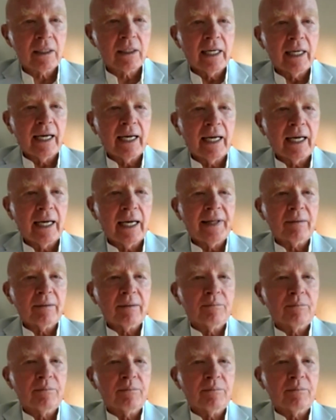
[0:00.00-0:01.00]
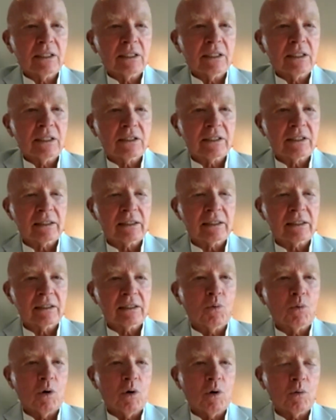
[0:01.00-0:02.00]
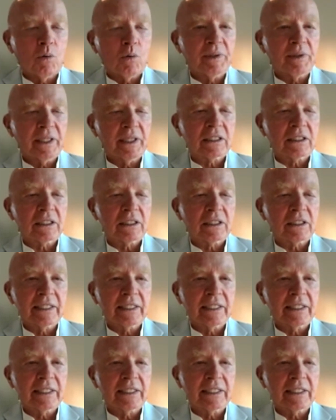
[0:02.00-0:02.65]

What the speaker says: that means that the war will be extended.